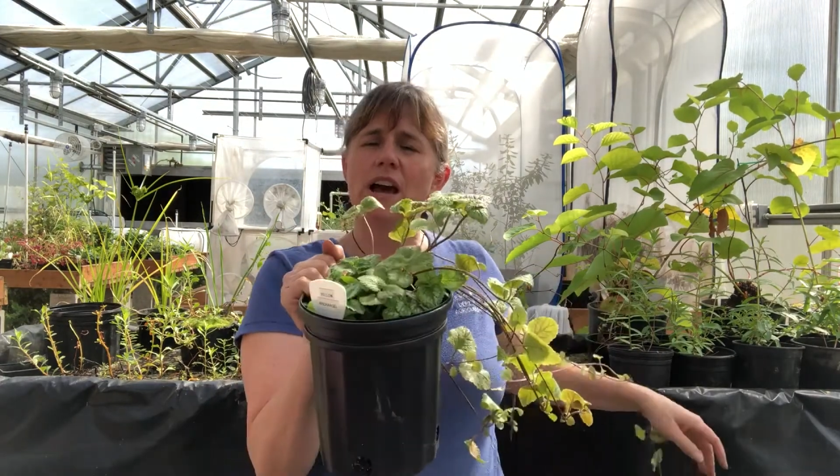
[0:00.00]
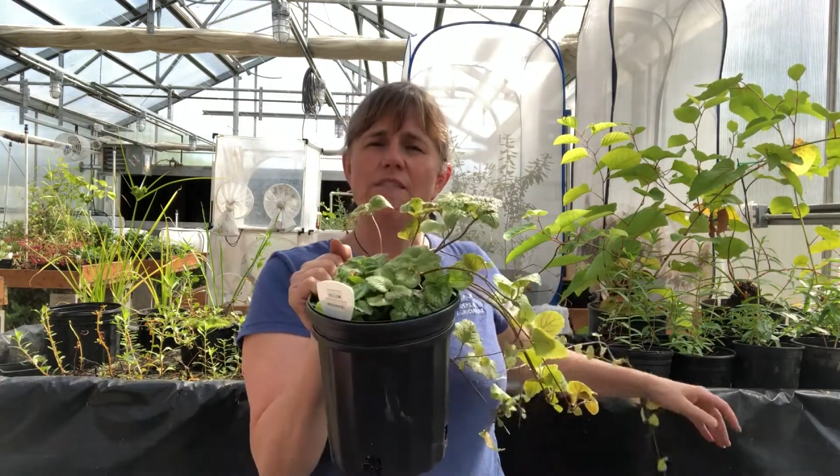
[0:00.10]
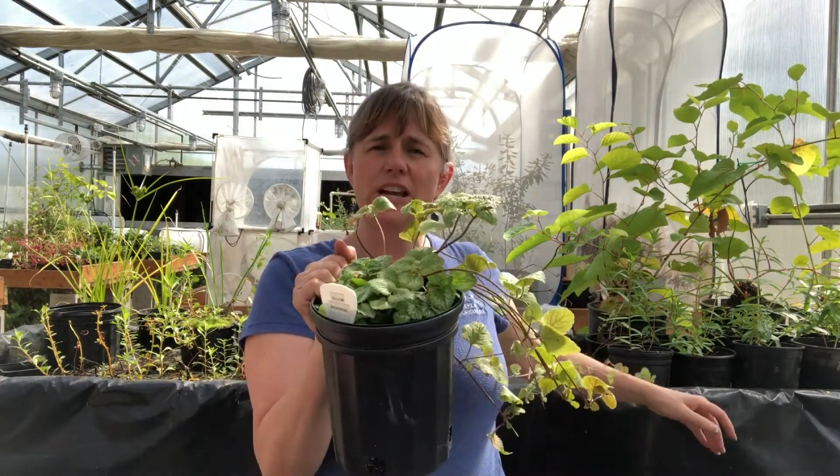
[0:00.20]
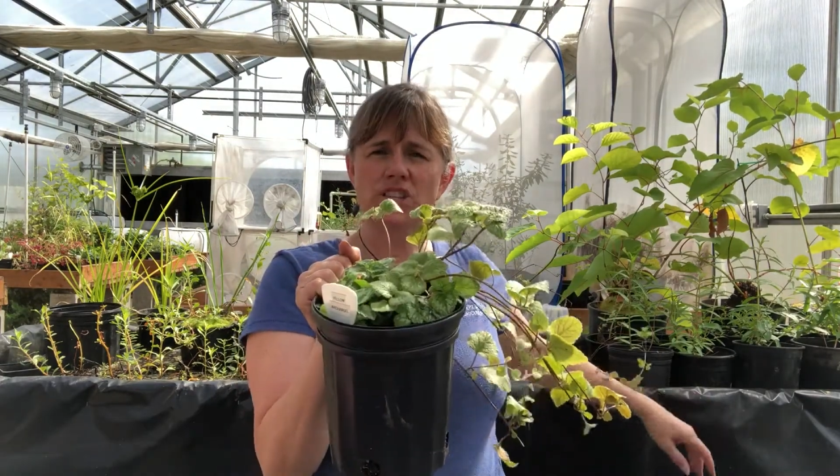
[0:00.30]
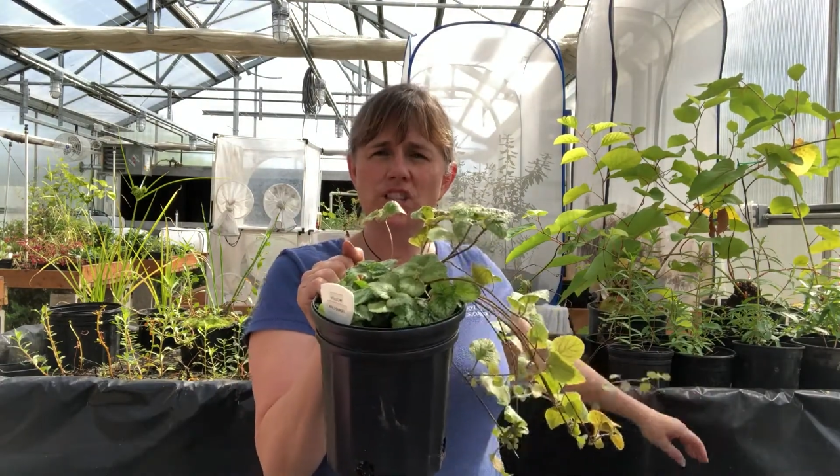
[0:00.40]

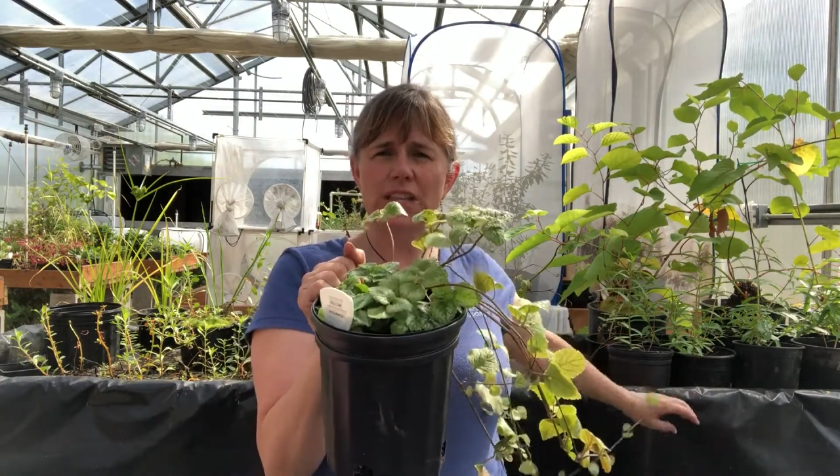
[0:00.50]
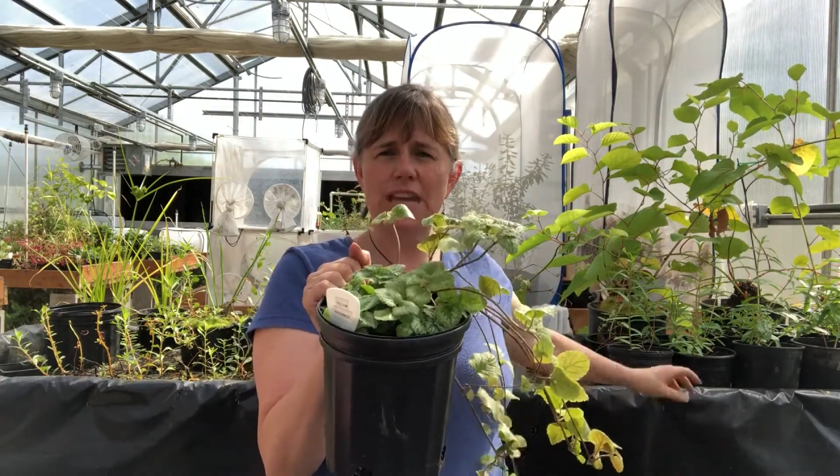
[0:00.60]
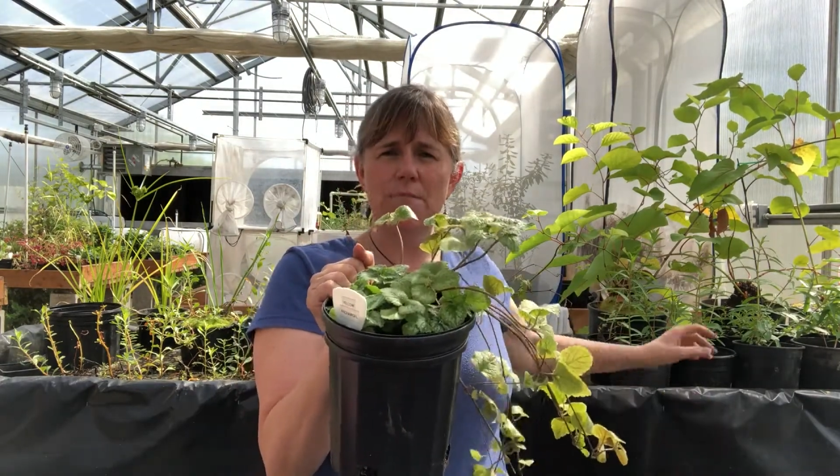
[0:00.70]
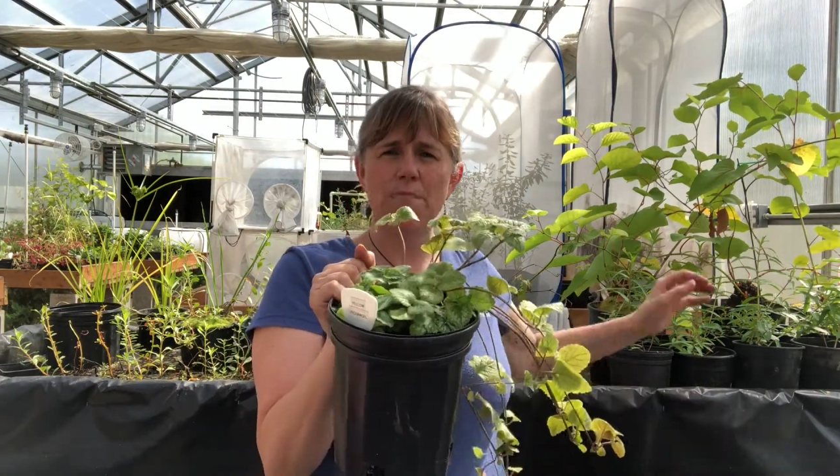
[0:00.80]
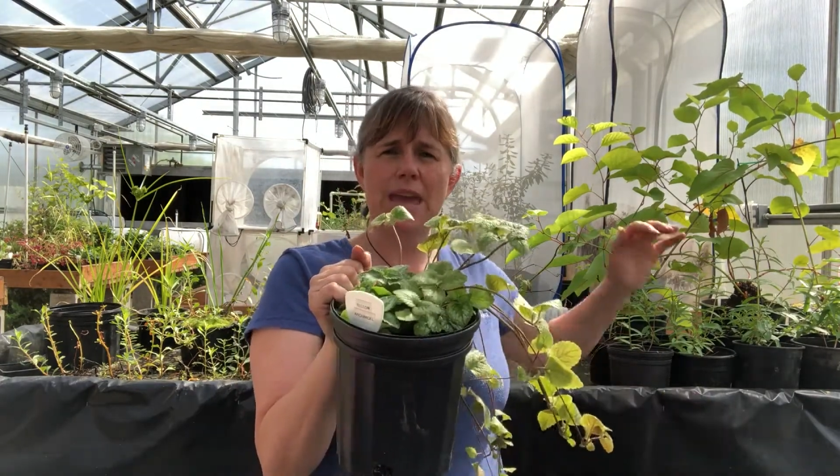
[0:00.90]
Eventually
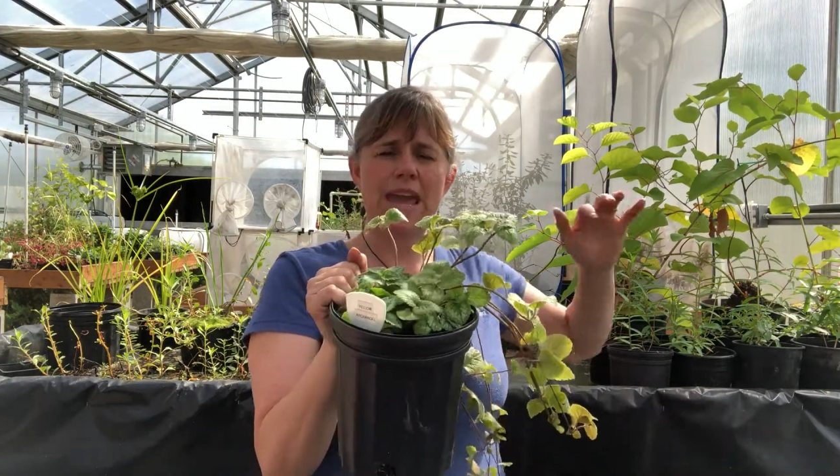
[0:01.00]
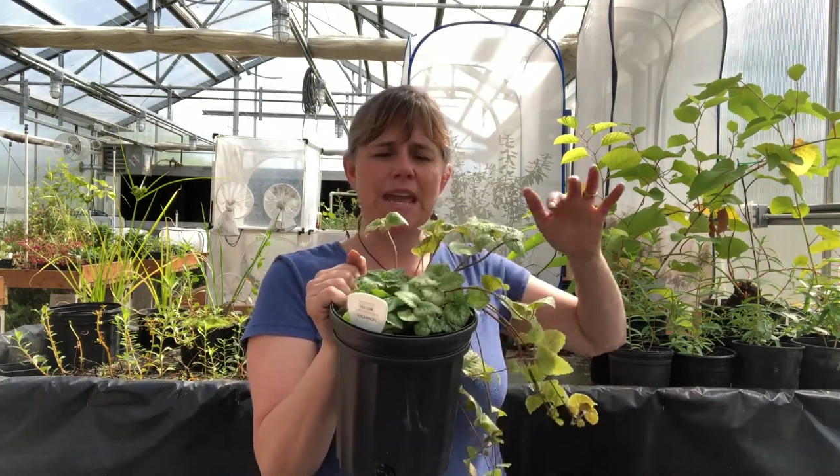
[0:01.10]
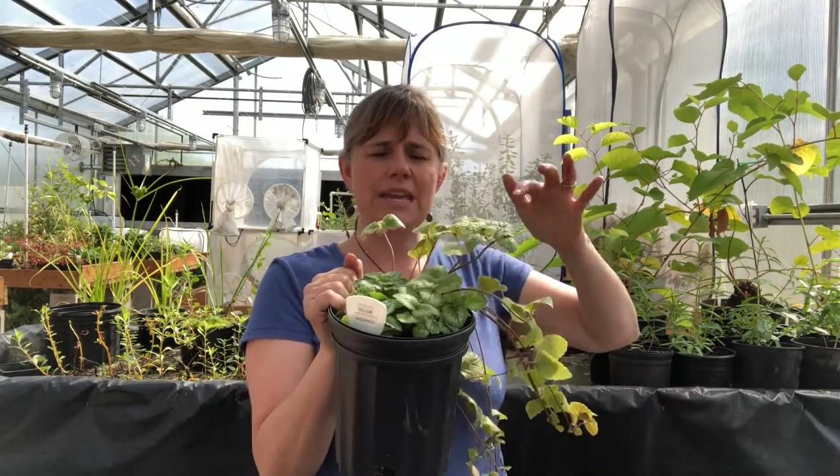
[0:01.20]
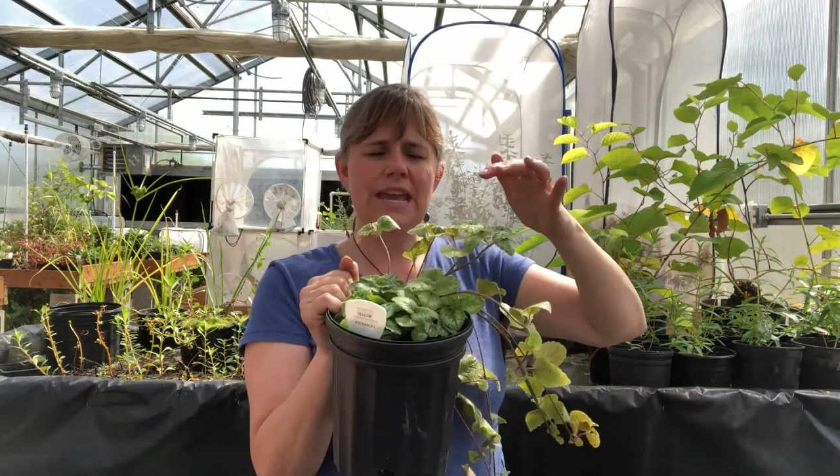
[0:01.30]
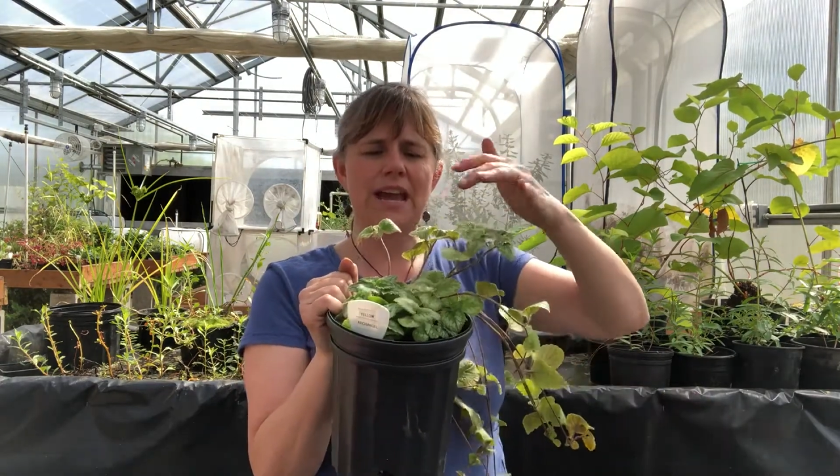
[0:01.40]
it
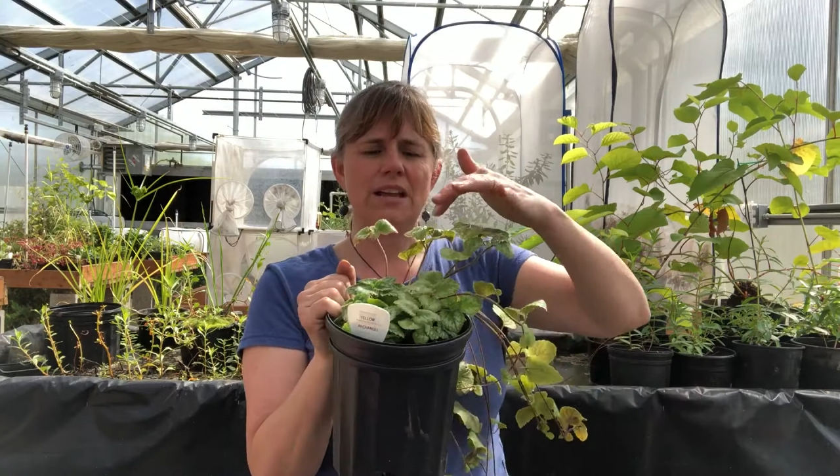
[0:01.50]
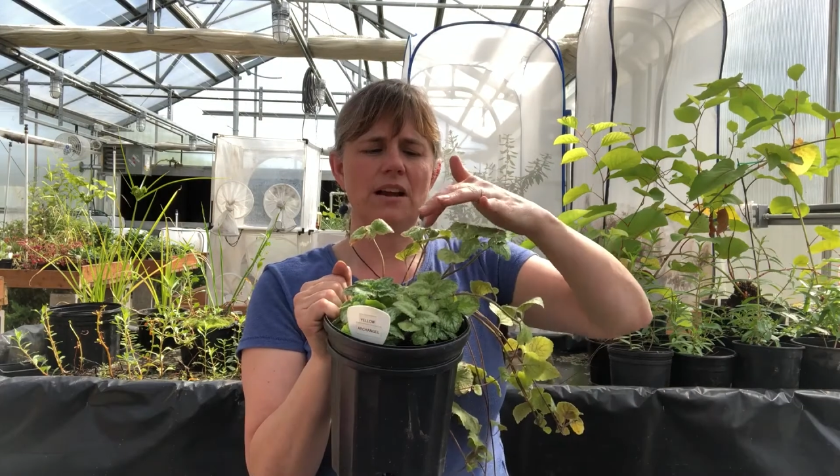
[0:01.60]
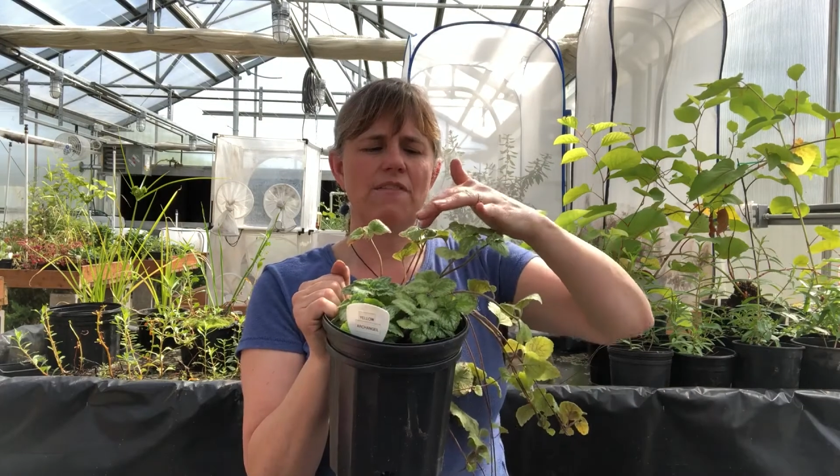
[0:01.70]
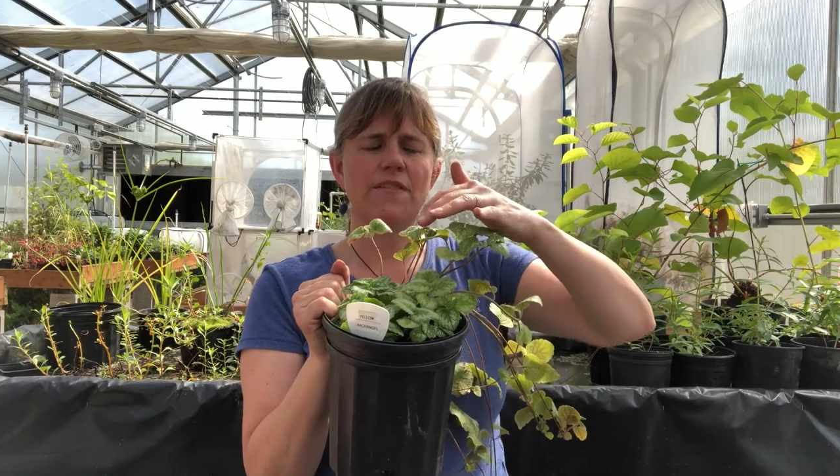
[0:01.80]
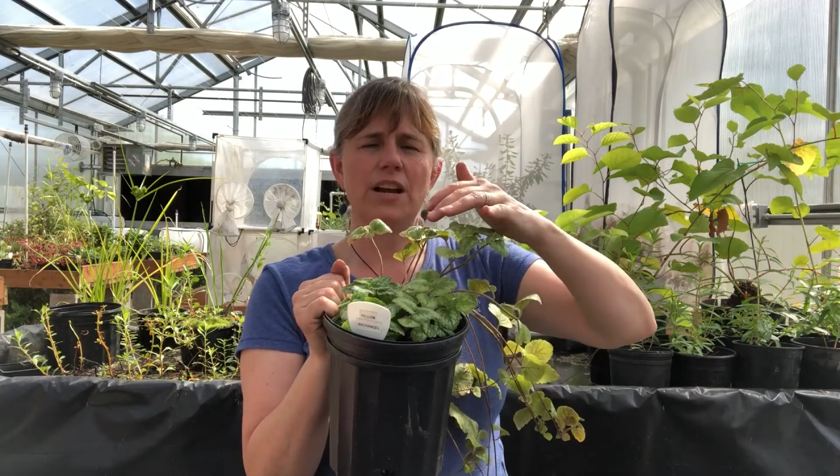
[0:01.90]
may get
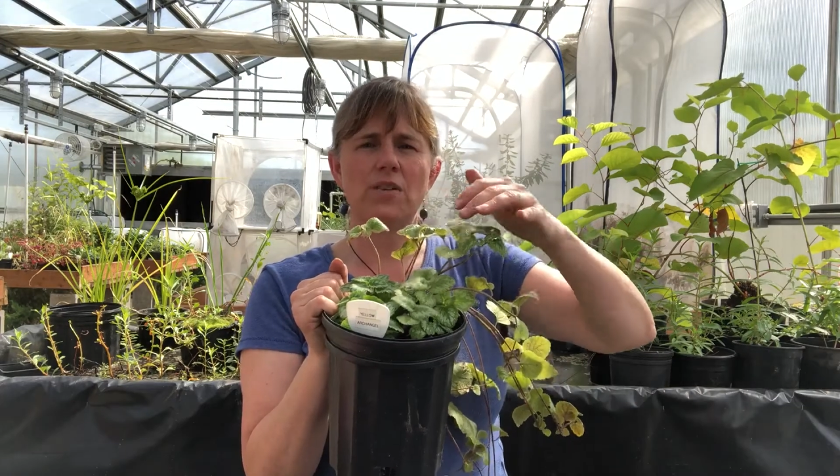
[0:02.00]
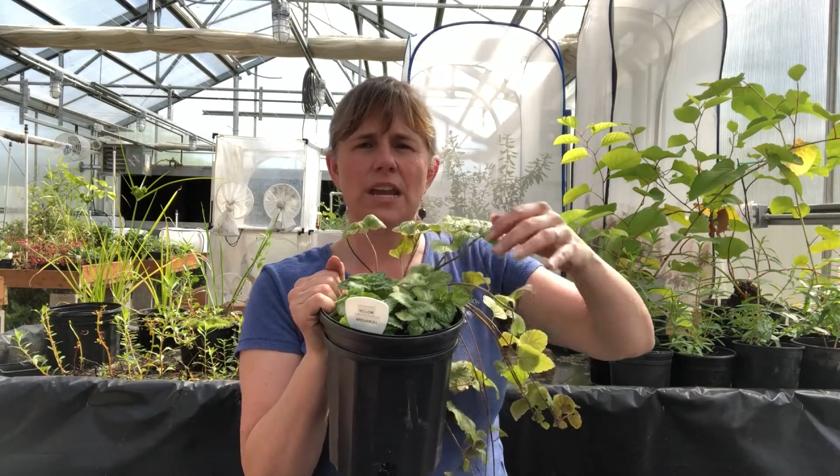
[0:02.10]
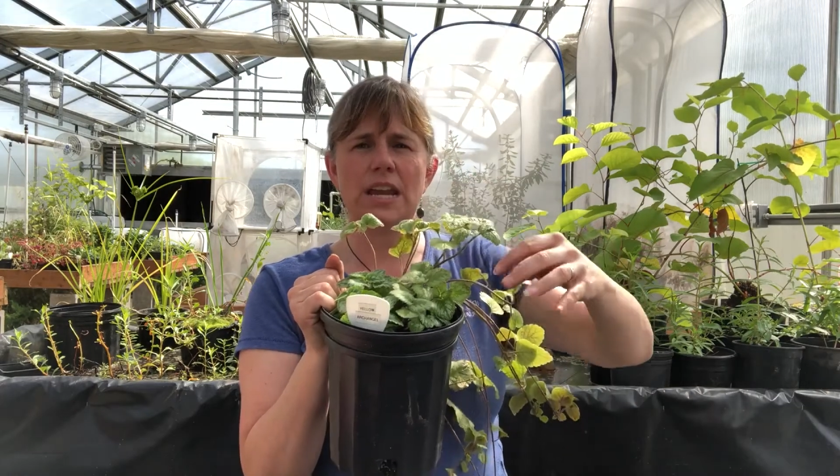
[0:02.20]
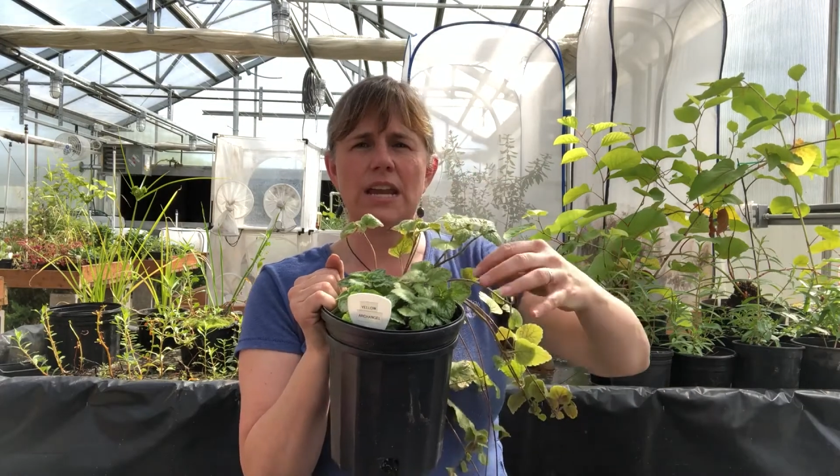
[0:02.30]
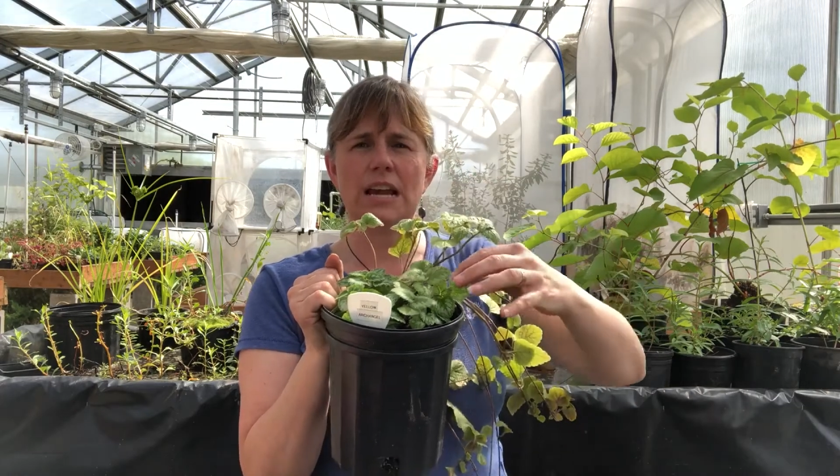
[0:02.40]
a
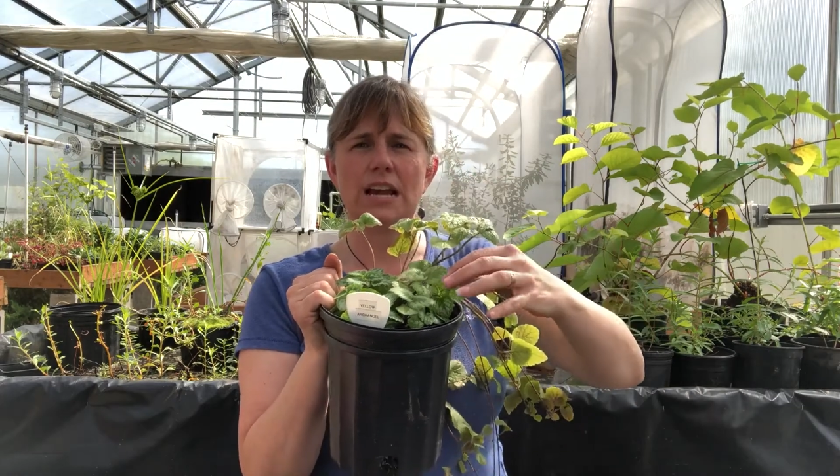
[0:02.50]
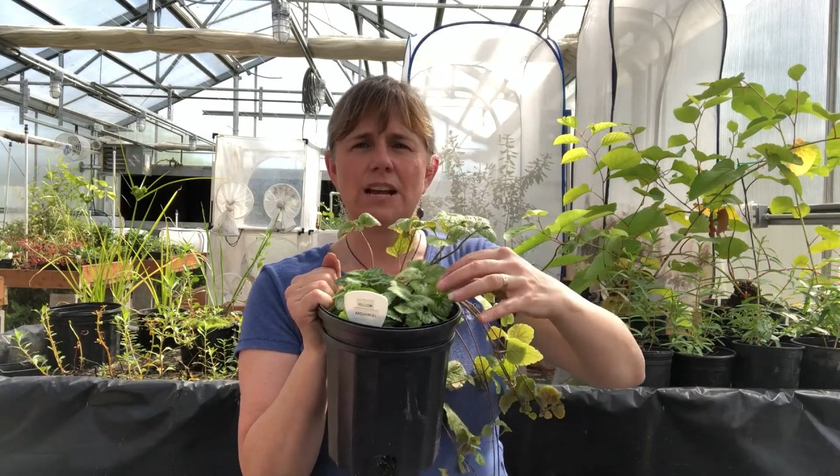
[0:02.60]
very